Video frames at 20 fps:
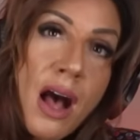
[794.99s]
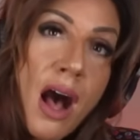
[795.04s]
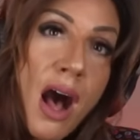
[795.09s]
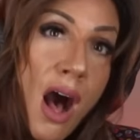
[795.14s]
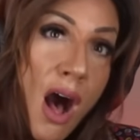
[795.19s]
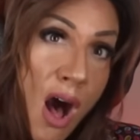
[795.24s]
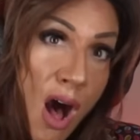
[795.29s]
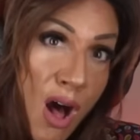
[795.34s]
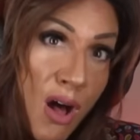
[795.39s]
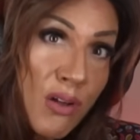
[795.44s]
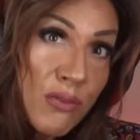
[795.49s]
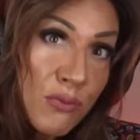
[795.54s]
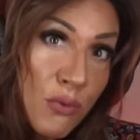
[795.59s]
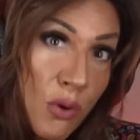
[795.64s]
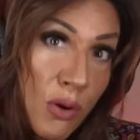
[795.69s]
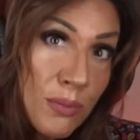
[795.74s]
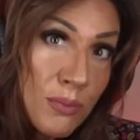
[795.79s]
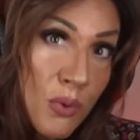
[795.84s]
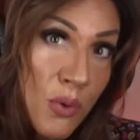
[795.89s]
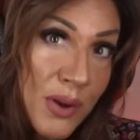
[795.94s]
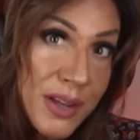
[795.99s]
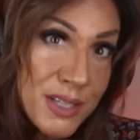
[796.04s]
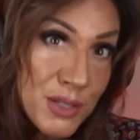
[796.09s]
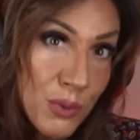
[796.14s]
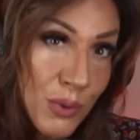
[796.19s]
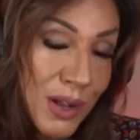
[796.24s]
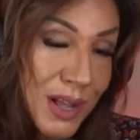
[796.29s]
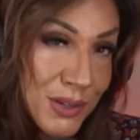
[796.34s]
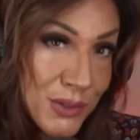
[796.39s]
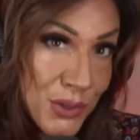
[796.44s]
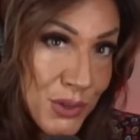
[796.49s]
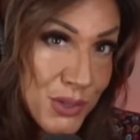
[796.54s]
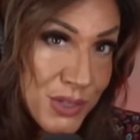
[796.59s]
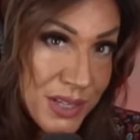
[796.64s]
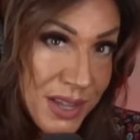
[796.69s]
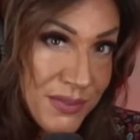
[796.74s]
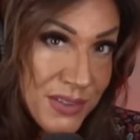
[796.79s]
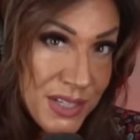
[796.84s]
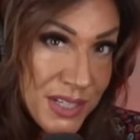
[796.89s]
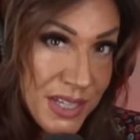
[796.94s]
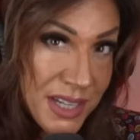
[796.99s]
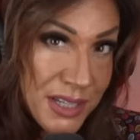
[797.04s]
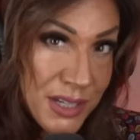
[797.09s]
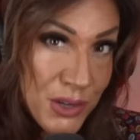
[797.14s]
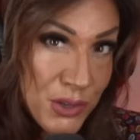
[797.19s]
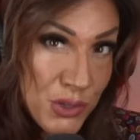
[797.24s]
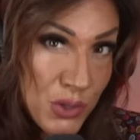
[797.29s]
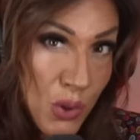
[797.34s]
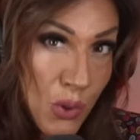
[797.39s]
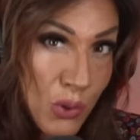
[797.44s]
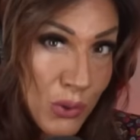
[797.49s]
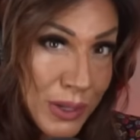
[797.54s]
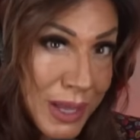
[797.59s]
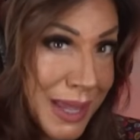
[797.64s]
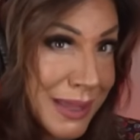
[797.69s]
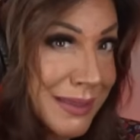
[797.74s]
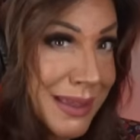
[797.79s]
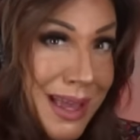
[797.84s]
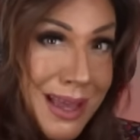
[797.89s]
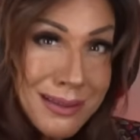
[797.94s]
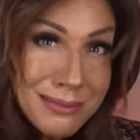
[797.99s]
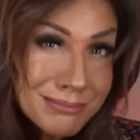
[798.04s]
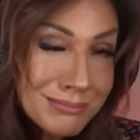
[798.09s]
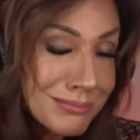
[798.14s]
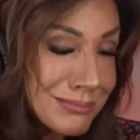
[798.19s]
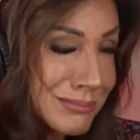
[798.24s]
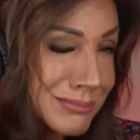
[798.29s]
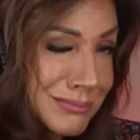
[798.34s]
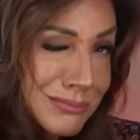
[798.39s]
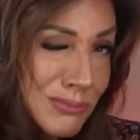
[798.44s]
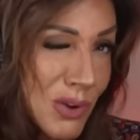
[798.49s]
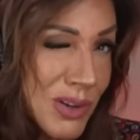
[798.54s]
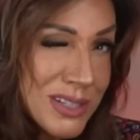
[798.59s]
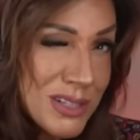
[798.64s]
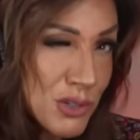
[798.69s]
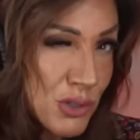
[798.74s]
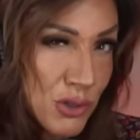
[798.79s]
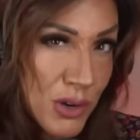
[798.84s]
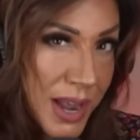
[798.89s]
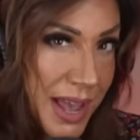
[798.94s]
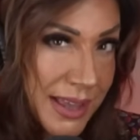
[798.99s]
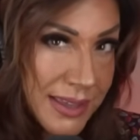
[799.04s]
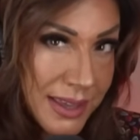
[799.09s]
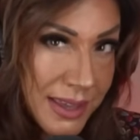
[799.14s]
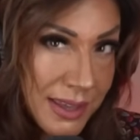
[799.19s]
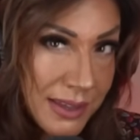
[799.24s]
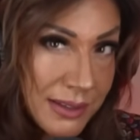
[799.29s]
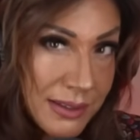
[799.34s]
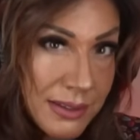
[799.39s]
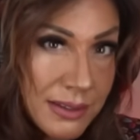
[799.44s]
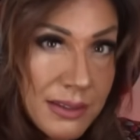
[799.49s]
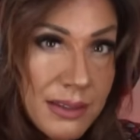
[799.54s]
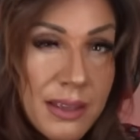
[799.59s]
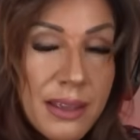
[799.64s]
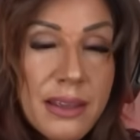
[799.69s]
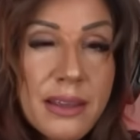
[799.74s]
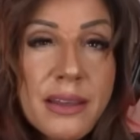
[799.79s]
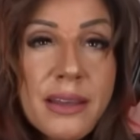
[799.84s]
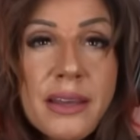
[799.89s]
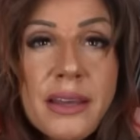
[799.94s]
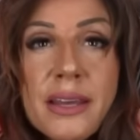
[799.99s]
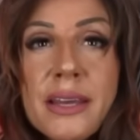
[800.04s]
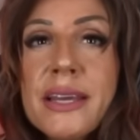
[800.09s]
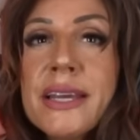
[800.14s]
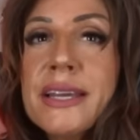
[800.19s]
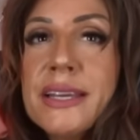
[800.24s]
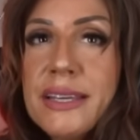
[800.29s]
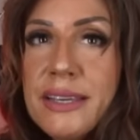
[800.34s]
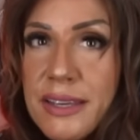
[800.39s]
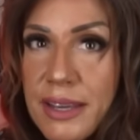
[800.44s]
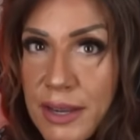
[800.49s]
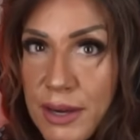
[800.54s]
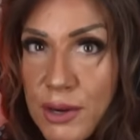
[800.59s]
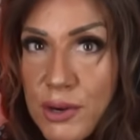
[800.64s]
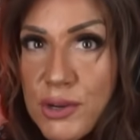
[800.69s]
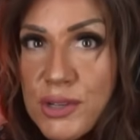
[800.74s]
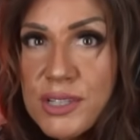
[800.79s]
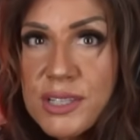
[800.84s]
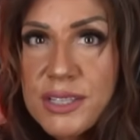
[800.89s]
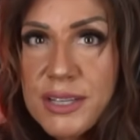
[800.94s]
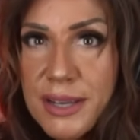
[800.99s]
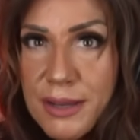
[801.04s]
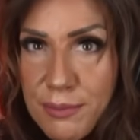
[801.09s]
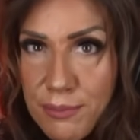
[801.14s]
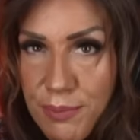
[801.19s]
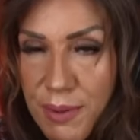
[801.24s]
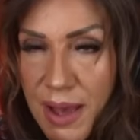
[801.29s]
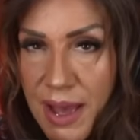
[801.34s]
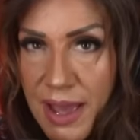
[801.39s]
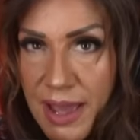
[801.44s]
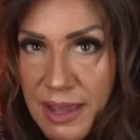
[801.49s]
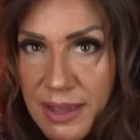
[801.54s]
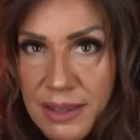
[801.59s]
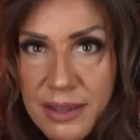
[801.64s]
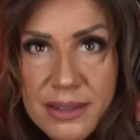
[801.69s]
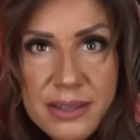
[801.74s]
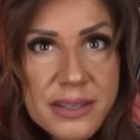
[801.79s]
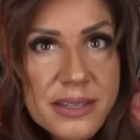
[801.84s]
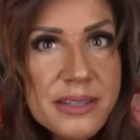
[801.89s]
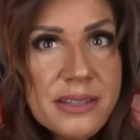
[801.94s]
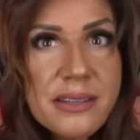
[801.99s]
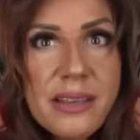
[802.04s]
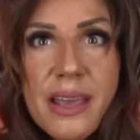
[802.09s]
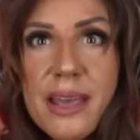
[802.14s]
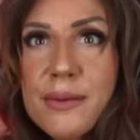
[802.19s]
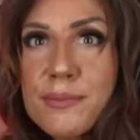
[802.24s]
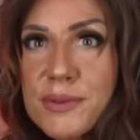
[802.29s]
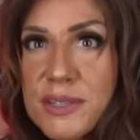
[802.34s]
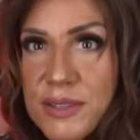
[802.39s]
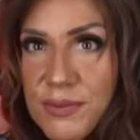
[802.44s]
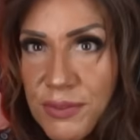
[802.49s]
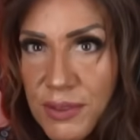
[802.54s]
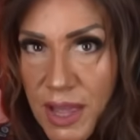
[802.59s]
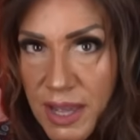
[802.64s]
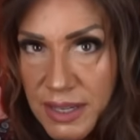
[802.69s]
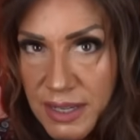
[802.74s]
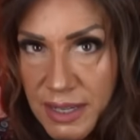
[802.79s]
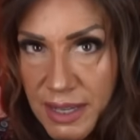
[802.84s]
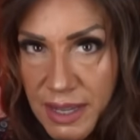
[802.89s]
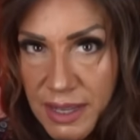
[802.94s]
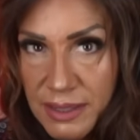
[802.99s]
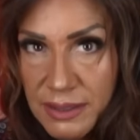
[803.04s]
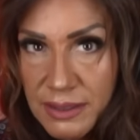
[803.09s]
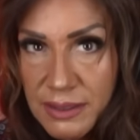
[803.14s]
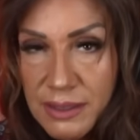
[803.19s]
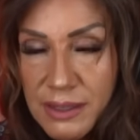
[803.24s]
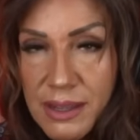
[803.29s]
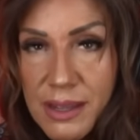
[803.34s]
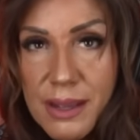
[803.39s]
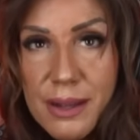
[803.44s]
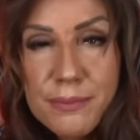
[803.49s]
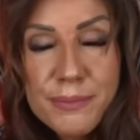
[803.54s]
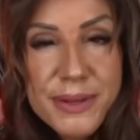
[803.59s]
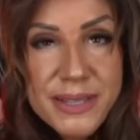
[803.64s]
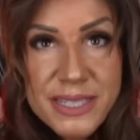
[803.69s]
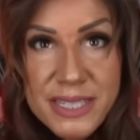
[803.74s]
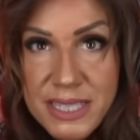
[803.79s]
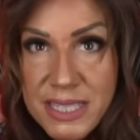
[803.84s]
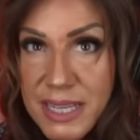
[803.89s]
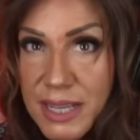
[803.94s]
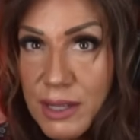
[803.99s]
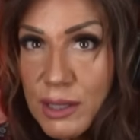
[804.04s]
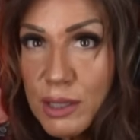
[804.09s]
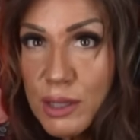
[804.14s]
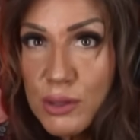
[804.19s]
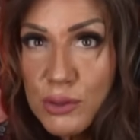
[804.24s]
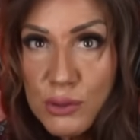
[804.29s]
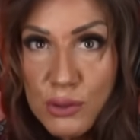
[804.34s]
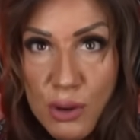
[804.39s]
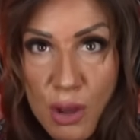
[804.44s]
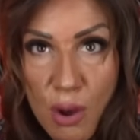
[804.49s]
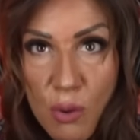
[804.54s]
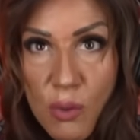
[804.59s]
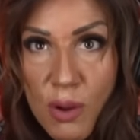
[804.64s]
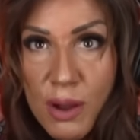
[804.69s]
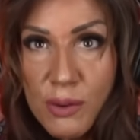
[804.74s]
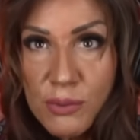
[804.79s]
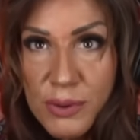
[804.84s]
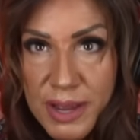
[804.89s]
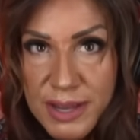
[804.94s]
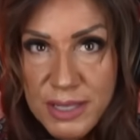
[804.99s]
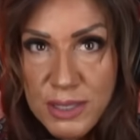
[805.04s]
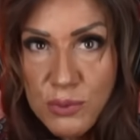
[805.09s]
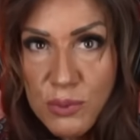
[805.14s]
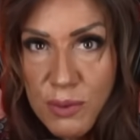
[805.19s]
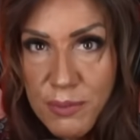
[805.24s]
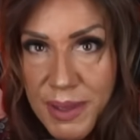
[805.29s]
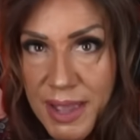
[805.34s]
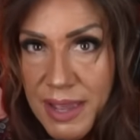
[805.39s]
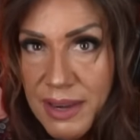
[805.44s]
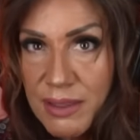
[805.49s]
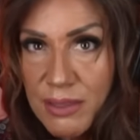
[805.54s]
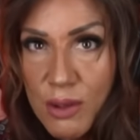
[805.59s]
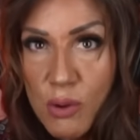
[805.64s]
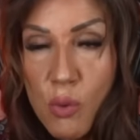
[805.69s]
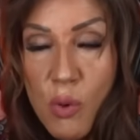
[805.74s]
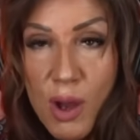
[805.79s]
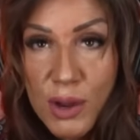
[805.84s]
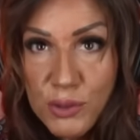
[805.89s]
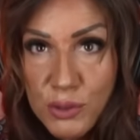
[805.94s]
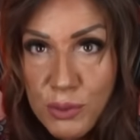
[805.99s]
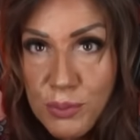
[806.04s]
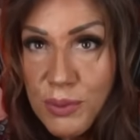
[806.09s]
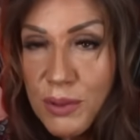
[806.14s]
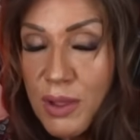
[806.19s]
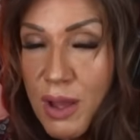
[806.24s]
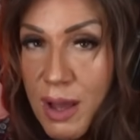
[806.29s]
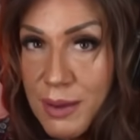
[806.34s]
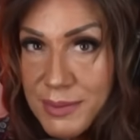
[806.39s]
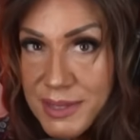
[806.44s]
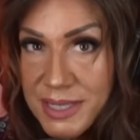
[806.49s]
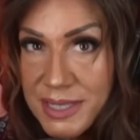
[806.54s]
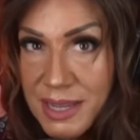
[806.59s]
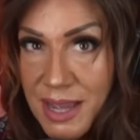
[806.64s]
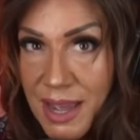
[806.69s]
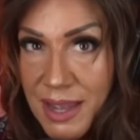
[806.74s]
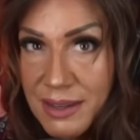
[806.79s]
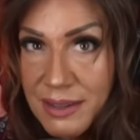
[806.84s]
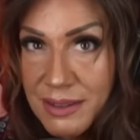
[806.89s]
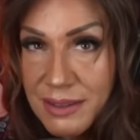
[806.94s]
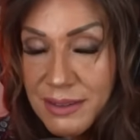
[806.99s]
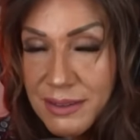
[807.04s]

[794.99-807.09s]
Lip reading: All 4 boys were under 17 years old, and that wasn't tracking. Years ticked by, tips flooded in, but still no arrests were made in the quadruple homicide.